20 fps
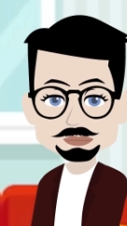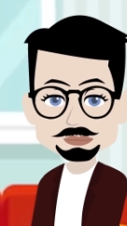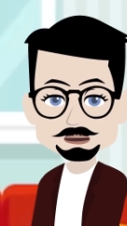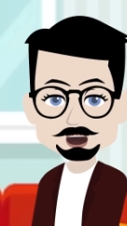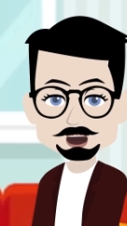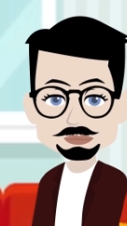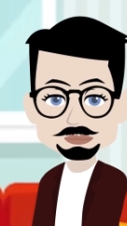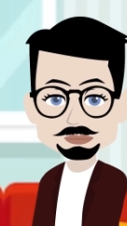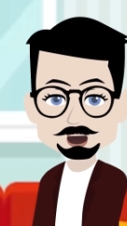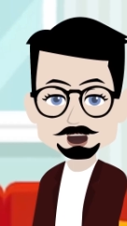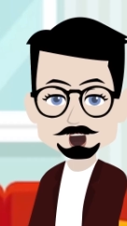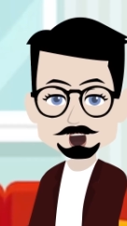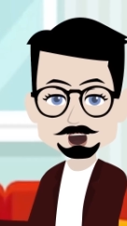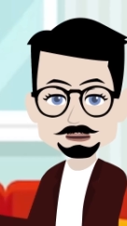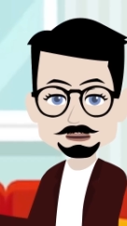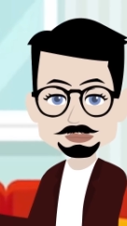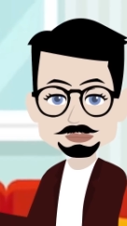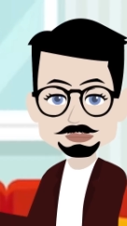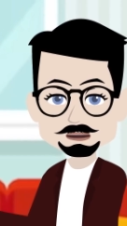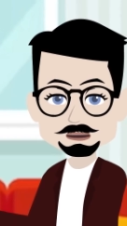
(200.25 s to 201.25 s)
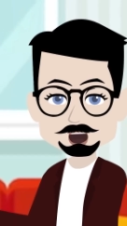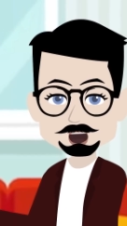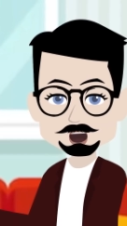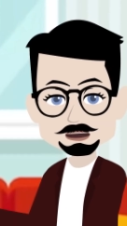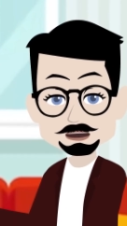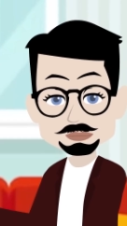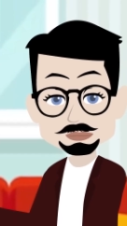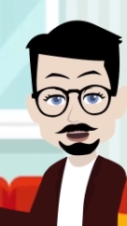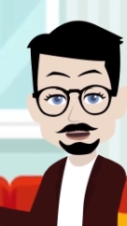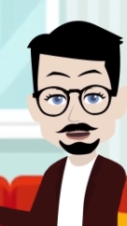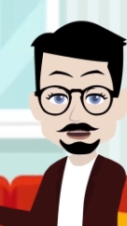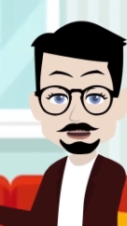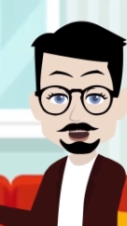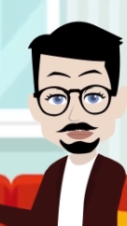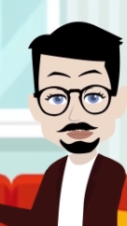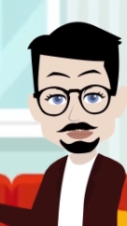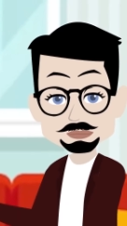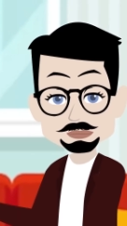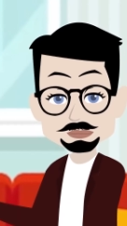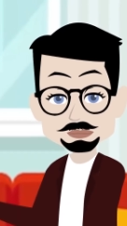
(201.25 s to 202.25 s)
And so, dear
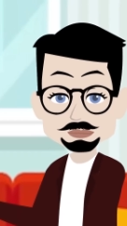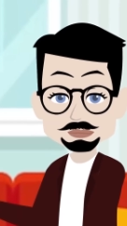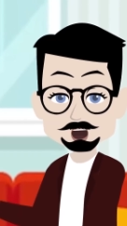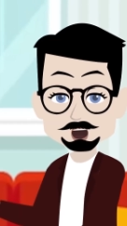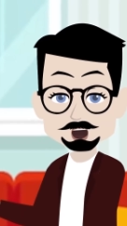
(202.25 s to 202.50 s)
friends,